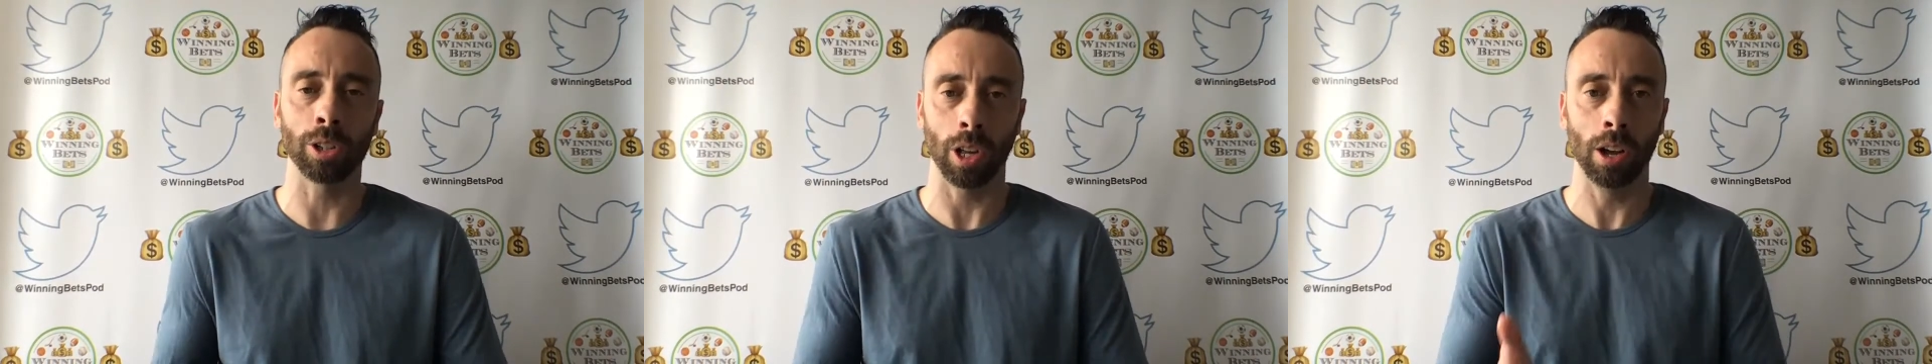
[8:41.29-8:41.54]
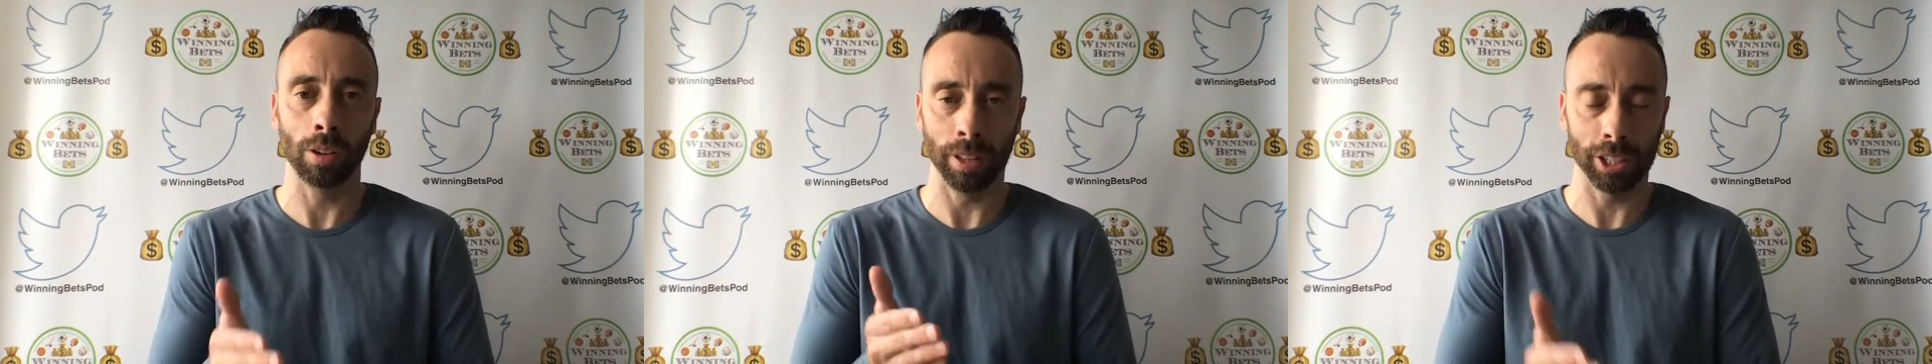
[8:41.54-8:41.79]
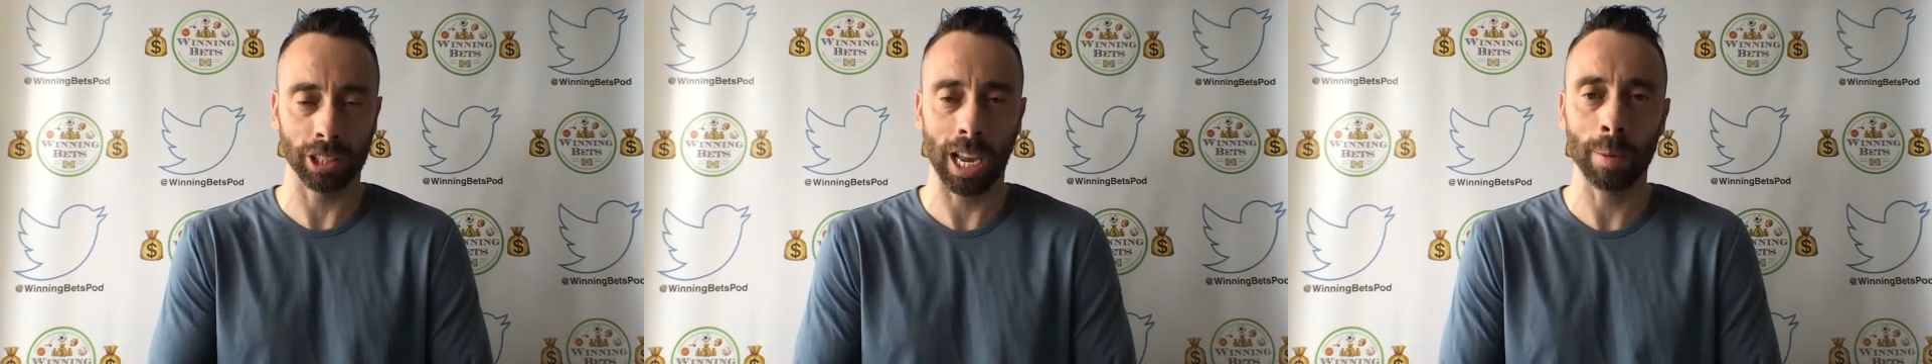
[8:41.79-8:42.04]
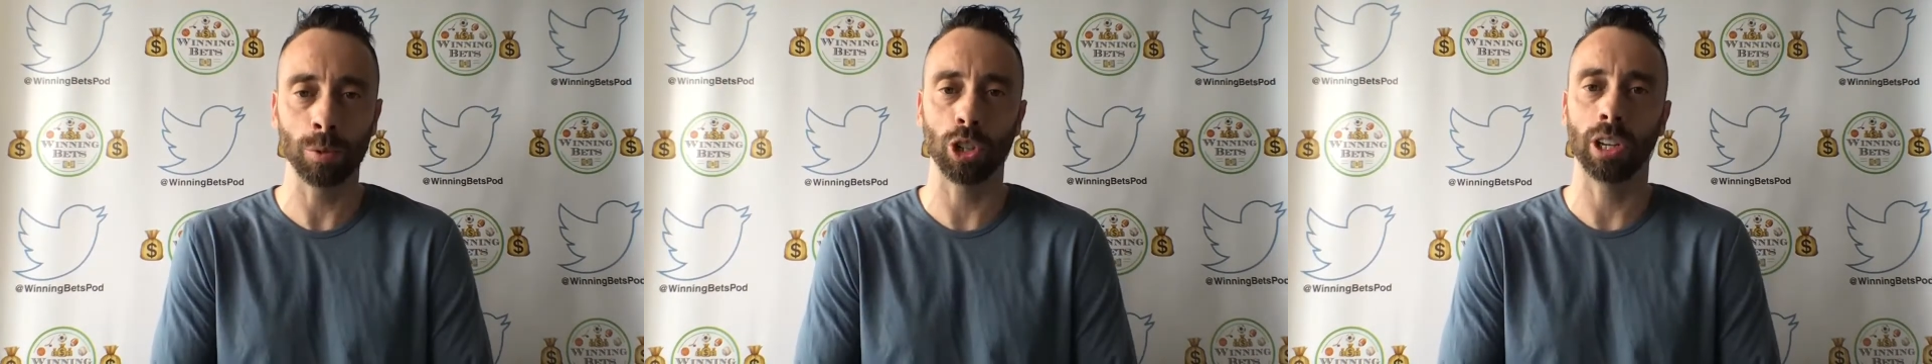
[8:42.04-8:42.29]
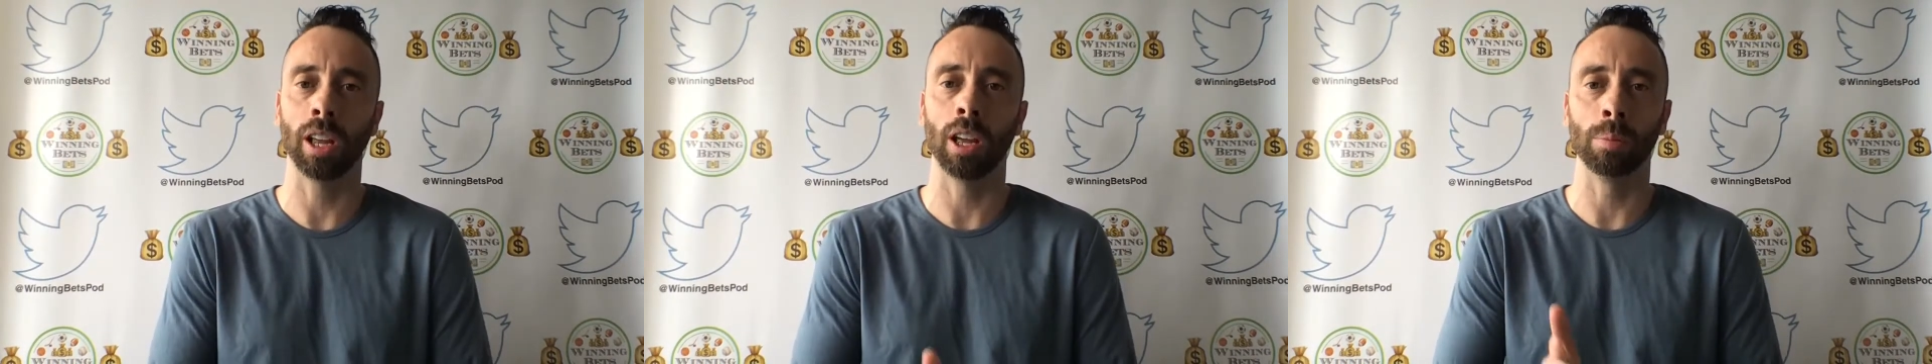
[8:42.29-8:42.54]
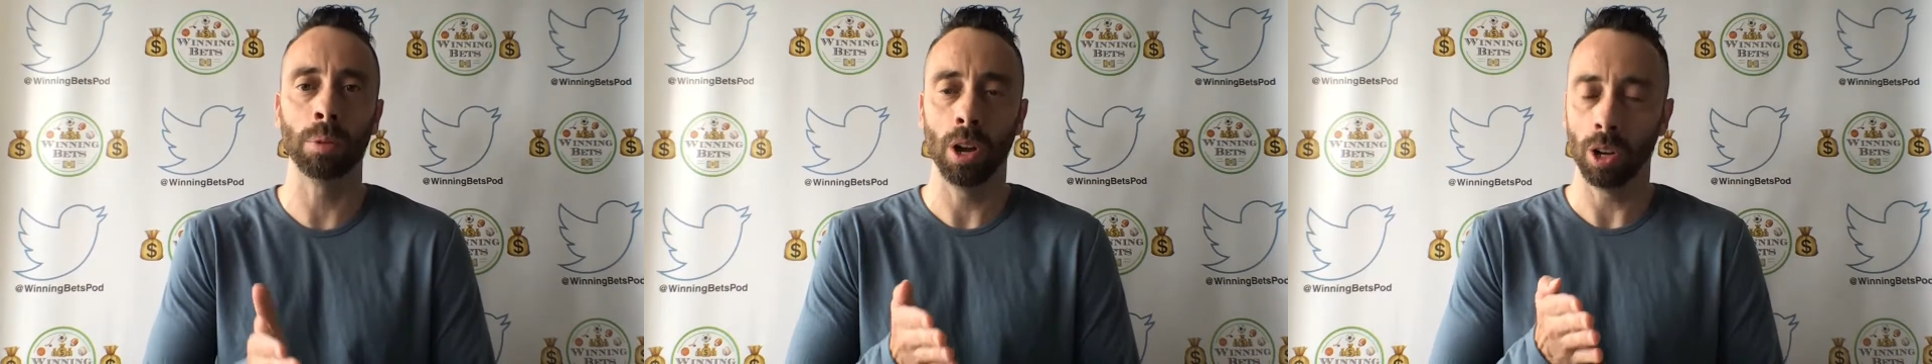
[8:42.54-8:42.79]
of the same
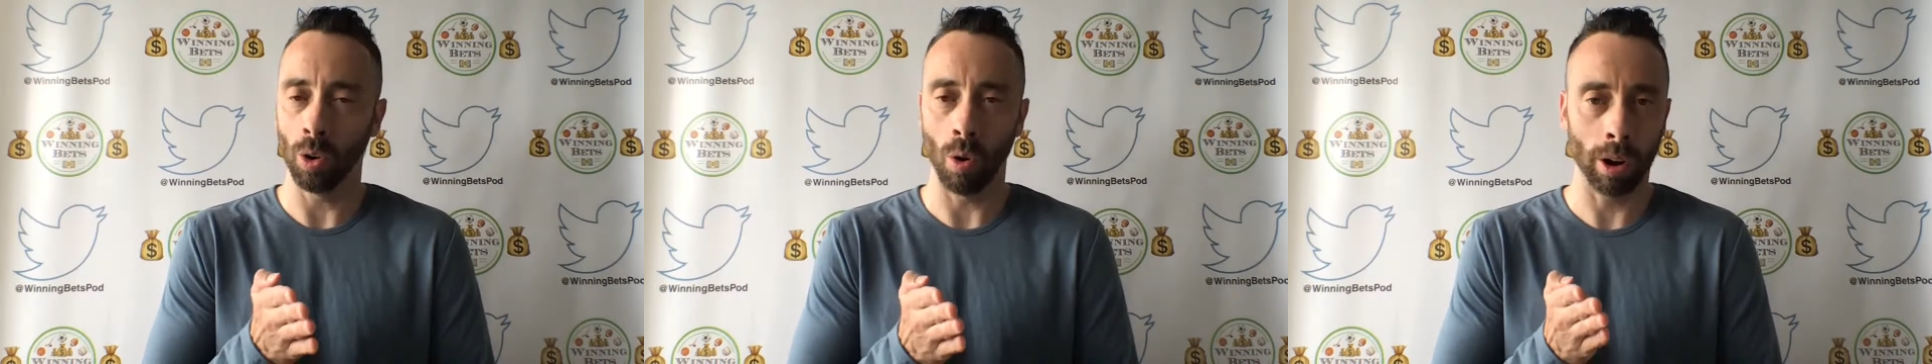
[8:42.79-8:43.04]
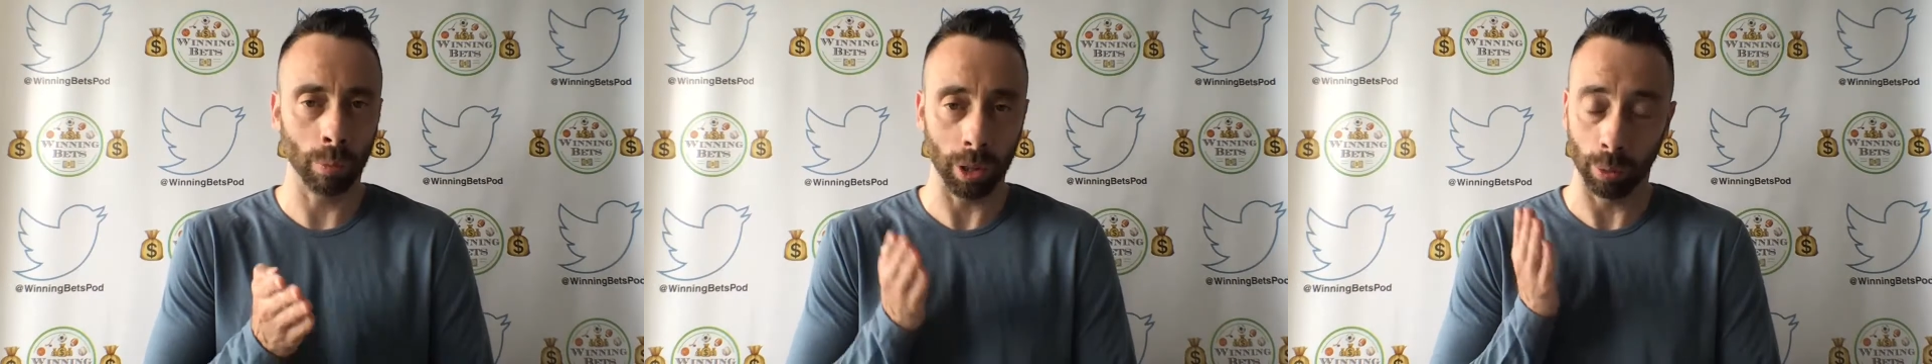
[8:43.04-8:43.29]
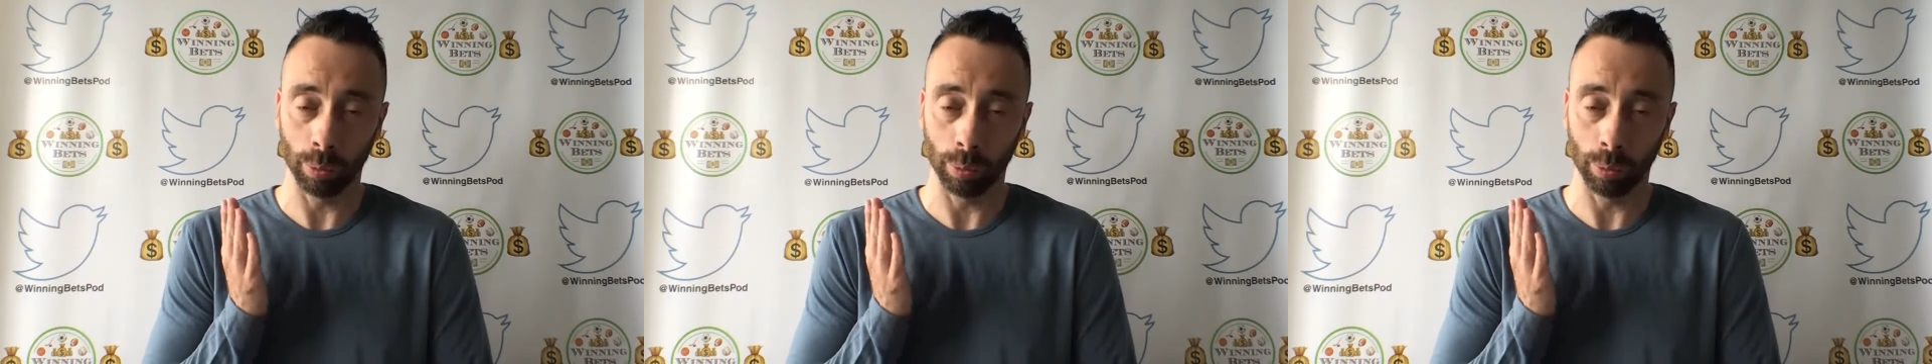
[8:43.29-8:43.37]
GM going with,